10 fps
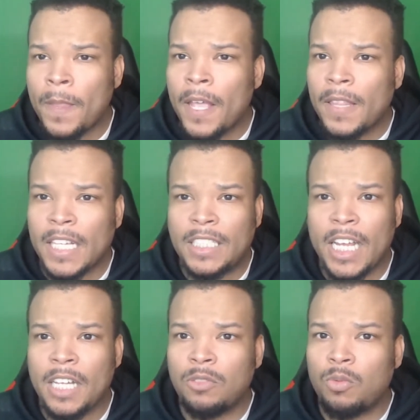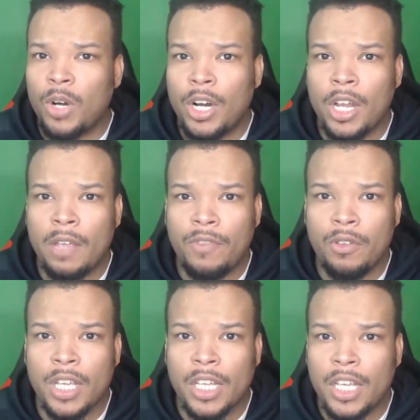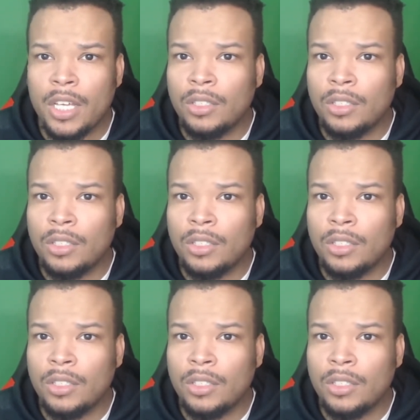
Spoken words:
They changed where if you get killed,